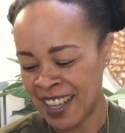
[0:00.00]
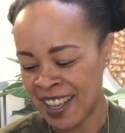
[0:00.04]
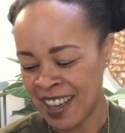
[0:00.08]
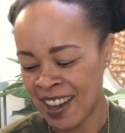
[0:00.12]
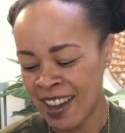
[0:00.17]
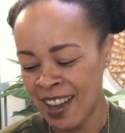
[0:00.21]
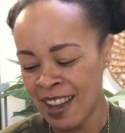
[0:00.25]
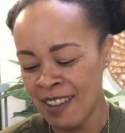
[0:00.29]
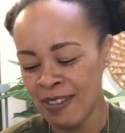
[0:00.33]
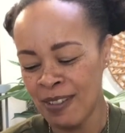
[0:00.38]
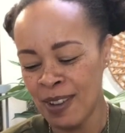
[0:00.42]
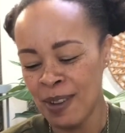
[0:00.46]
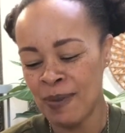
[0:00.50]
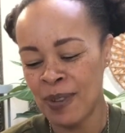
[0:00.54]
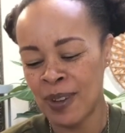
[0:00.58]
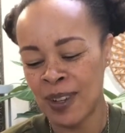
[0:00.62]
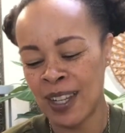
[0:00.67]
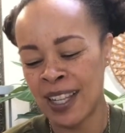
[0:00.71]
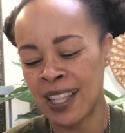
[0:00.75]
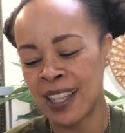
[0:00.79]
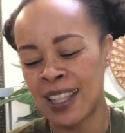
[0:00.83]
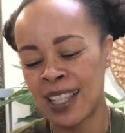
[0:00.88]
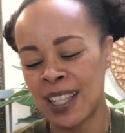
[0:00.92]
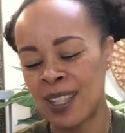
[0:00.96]
I've
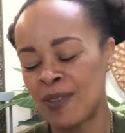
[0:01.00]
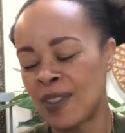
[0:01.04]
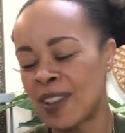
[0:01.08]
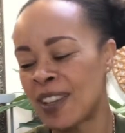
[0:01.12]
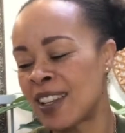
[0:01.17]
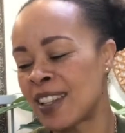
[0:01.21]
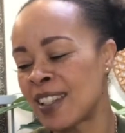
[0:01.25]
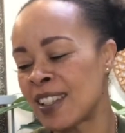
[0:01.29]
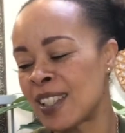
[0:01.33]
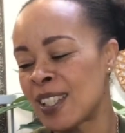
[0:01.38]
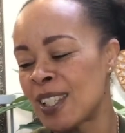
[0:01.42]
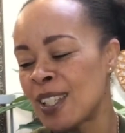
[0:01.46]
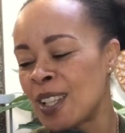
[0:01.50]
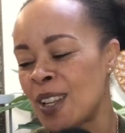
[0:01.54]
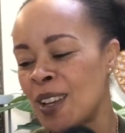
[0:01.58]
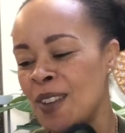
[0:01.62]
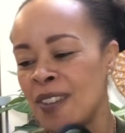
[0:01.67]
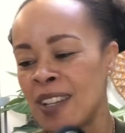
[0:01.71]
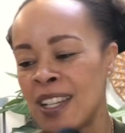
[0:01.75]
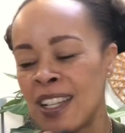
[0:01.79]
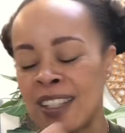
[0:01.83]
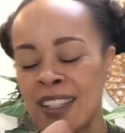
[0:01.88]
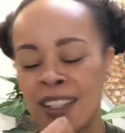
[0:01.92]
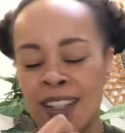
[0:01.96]
repotted this plant so
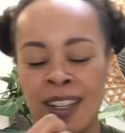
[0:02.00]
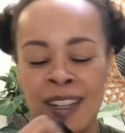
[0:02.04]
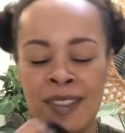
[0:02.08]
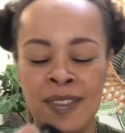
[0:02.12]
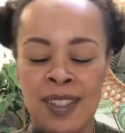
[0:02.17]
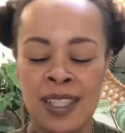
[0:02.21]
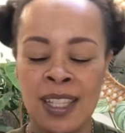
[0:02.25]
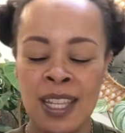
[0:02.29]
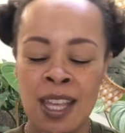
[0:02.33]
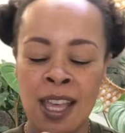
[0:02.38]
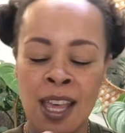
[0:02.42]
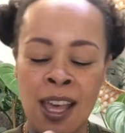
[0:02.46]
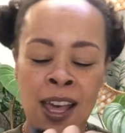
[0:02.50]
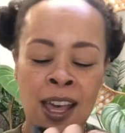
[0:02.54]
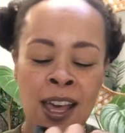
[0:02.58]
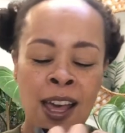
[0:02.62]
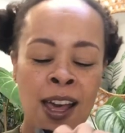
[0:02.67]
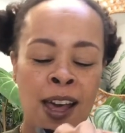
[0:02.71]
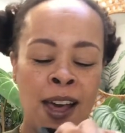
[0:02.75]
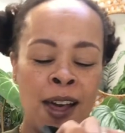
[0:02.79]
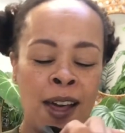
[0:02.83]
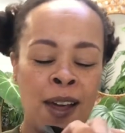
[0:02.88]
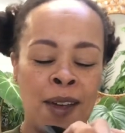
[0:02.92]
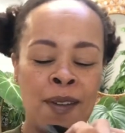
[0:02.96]
many times.
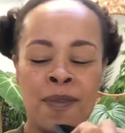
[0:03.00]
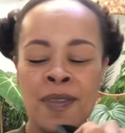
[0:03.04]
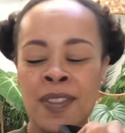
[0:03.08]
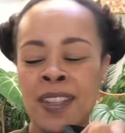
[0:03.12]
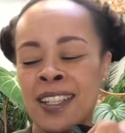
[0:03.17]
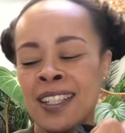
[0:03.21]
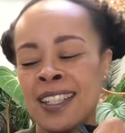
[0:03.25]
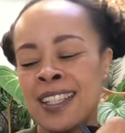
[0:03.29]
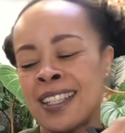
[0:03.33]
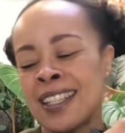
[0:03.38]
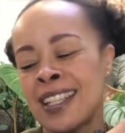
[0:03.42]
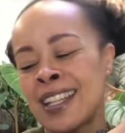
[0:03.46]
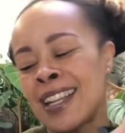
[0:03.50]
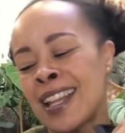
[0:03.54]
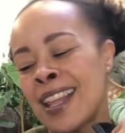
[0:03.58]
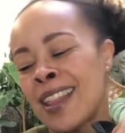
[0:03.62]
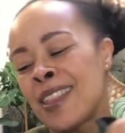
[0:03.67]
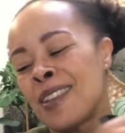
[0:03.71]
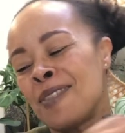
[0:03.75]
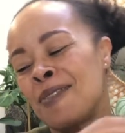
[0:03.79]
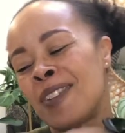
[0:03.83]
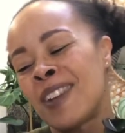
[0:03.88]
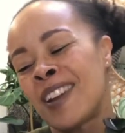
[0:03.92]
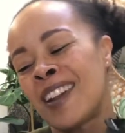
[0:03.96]
This is
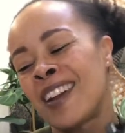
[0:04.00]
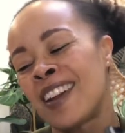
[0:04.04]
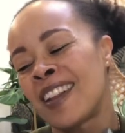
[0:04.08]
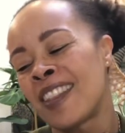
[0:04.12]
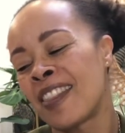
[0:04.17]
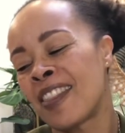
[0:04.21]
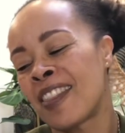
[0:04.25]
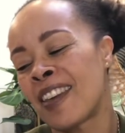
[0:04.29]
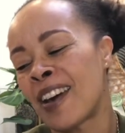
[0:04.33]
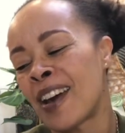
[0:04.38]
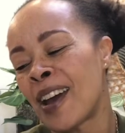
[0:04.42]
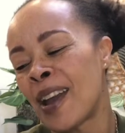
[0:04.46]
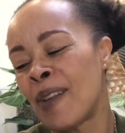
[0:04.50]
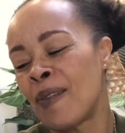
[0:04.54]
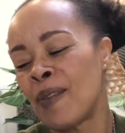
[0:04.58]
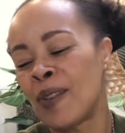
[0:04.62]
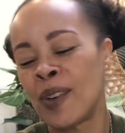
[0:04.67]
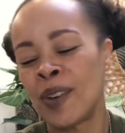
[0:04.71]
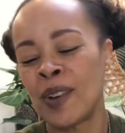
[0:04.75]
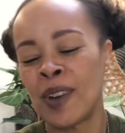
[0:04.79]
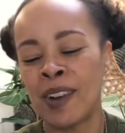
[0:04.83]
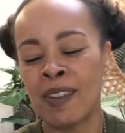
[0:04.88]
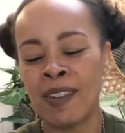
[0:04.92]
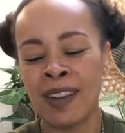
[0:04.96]
another plant that I
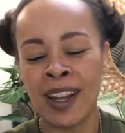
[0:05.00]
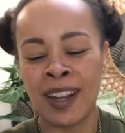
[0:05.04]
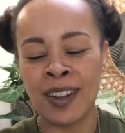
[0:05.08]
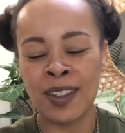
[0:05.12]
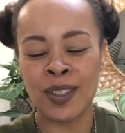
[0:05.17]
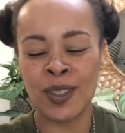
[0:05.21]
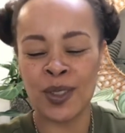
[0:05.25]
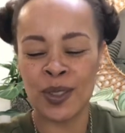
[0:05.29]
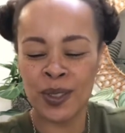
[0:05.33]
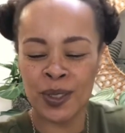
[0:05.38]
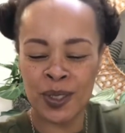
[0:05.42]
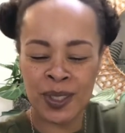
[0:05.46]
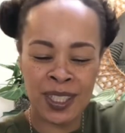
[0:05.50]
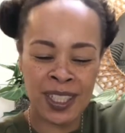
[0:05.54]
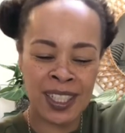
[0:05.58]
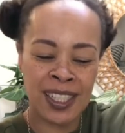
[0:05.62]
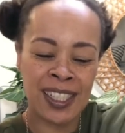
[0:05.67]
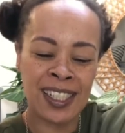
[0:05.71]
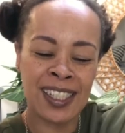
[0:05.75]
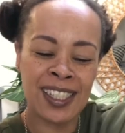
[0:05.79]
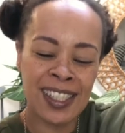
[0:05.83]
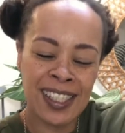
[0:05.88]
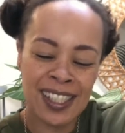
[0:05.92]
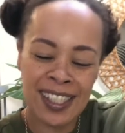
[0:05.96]
bought around
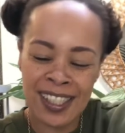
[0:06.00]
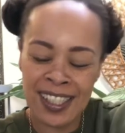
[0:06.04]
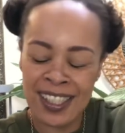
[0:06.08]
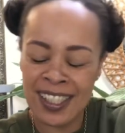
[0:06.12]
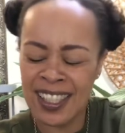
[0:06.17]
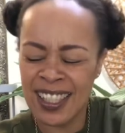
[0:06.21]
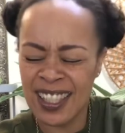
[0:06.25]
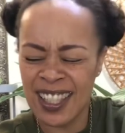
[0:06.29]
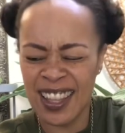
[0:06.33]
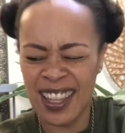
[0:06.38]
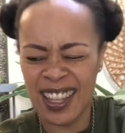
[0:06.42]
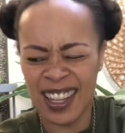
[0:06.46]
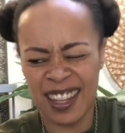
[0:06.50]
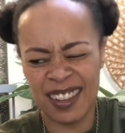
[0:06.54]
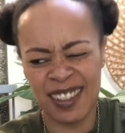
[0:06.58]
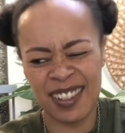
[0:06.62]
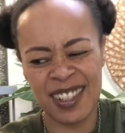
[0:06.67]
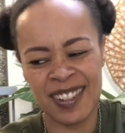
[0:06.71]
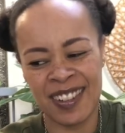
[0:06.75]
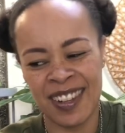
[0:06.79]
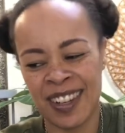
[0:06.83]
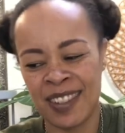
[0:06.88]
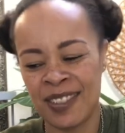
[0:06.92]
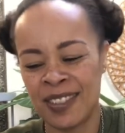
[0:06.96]
August. I think it was
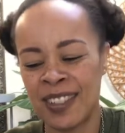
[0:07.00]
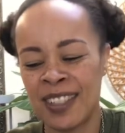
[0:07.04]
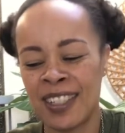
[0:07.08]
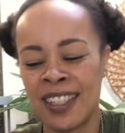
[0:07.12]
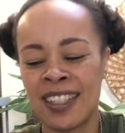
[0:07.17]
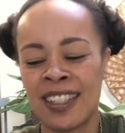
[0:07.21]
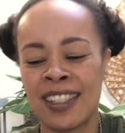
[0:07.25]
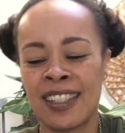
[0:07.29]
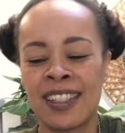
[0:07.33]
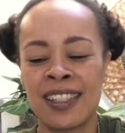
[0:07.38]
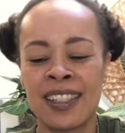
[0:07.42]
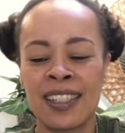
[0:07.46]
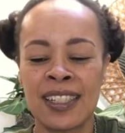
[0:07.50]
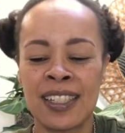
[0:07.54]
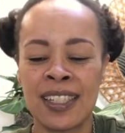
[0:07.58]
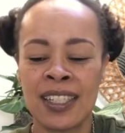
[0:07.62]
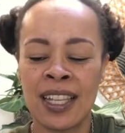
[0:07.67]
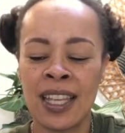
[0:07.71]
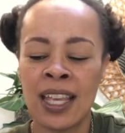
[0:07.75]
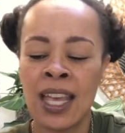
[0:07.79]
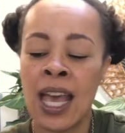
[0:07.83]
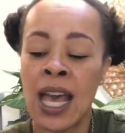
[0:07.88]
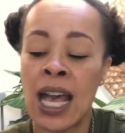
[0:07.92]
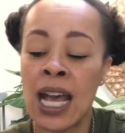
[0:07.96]
around August.
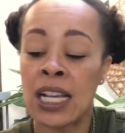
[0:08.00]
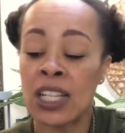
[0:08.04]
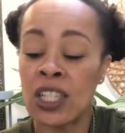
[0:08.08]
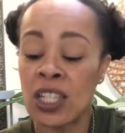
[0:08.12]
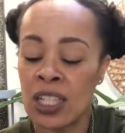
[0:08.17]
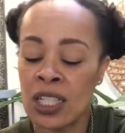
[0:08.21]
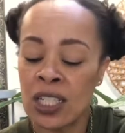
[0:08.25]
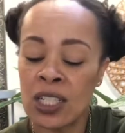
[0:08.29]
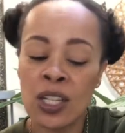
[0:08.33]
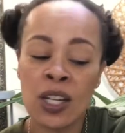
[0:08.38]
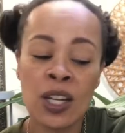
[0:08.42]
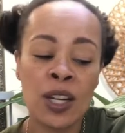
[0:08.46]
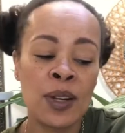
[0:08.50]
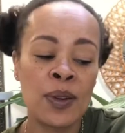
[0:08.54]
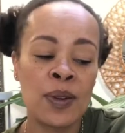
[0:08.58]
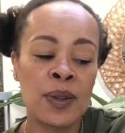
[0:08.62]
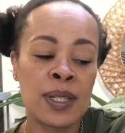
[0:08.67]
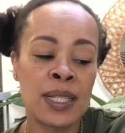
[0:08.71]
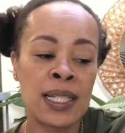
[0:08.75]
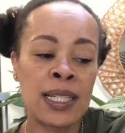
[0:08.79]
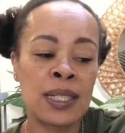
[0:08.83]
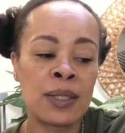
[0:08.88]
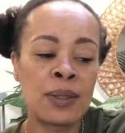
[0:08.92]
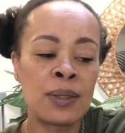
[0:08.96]
Actually, no, it
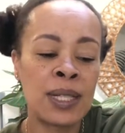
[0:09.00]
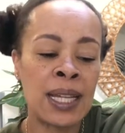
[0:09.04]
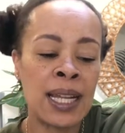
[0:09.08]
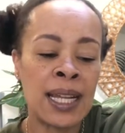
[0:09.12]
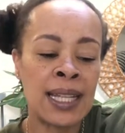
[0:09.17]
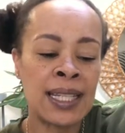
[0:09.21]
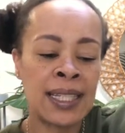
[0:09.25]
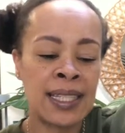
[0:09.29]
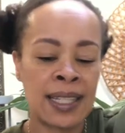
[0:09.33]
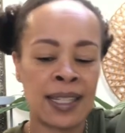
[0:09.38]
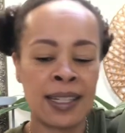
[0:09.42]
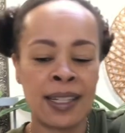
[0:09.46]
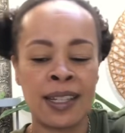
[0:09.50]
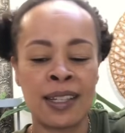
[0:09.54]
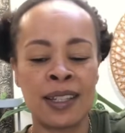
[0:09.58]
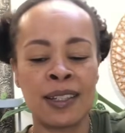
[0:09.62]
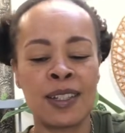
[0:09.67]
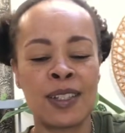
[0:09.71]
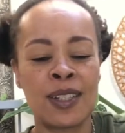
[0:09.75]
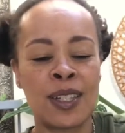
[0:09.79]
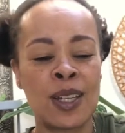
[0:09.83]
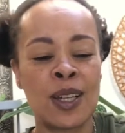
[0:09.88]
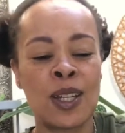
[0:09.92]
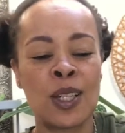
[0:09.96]
was a little later
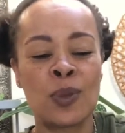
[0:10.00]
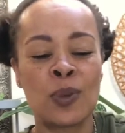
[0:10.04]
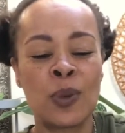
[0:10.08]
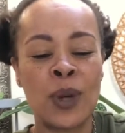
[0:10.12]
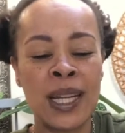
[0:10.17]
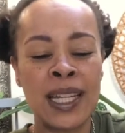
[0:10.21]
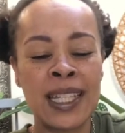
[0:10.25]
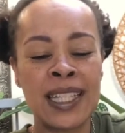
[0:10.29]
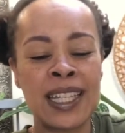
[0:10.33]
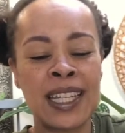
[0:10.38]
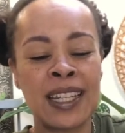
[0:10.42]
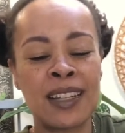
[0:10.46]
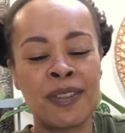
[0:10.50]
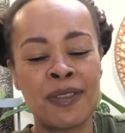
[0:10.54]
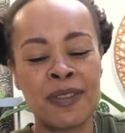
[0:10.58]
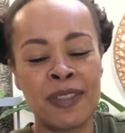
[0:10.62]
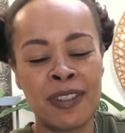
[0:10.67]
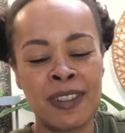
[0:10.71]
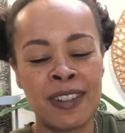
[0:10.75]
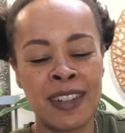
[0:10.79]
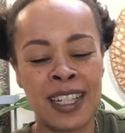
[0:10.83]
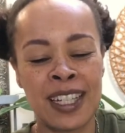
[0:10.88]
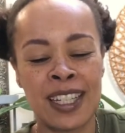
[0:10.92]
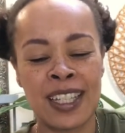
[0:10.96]
because I was waiting for
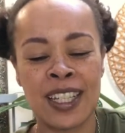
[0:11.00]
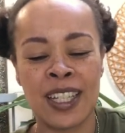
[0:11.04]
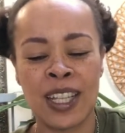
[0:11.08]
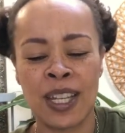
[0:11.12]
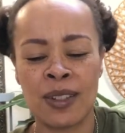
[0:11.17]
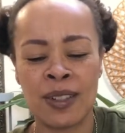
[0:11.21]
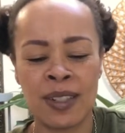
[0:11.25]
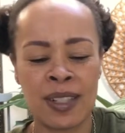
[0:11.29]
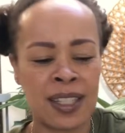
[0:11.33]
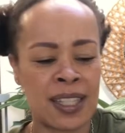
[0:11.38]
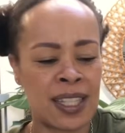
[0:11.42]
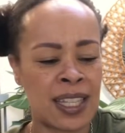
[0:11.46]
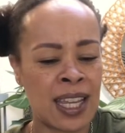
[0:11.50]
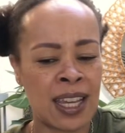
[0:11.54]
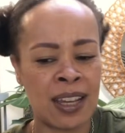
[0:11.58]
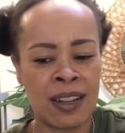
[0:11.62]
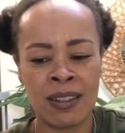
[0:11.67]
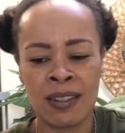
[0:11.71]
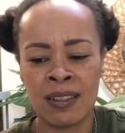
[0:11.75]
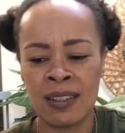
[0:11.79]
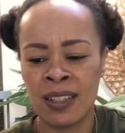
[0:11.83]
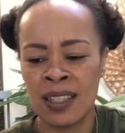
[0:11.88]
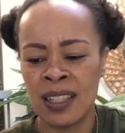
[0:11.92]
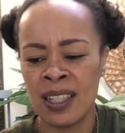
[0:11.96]
it to go on
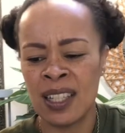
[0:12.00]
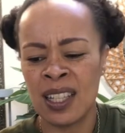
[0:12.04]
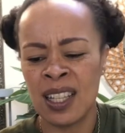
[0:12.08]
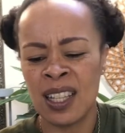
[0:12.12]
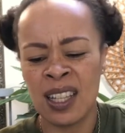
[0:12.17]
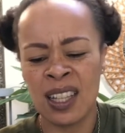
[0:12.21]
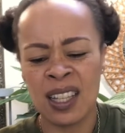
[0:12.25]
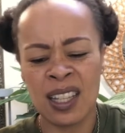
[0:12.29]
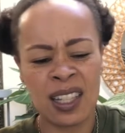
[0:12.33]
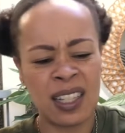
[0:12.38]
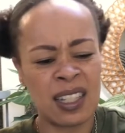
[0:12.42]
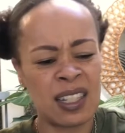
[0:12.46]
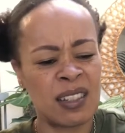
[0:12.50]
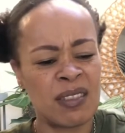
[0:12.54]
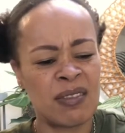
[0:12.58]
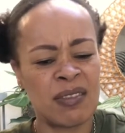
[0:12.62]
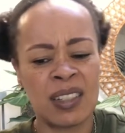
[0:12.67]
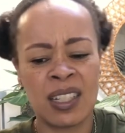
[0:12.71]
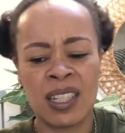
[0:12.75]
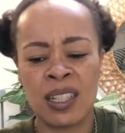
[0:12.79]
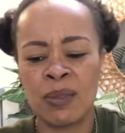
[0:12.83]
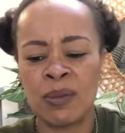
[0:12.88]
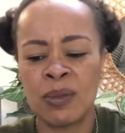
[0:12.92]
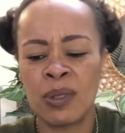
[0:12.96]
sale. It doesn't
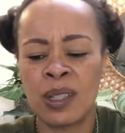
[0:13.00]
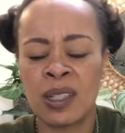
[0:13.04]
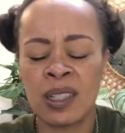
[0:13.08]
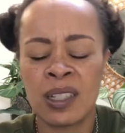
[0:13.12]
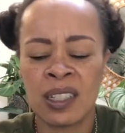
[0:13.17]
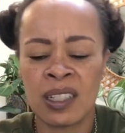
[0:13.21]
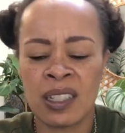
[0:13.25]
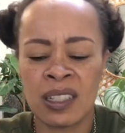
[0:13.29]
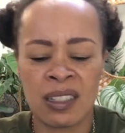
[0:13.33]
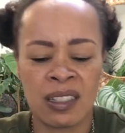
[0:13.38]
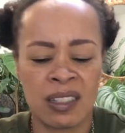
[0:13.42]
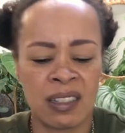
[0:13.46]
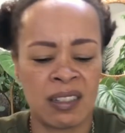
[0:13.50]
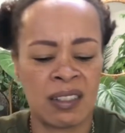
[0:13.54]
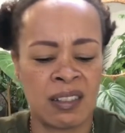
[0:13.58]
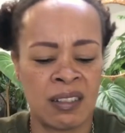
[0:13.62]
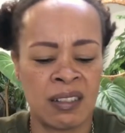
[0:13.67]
really work.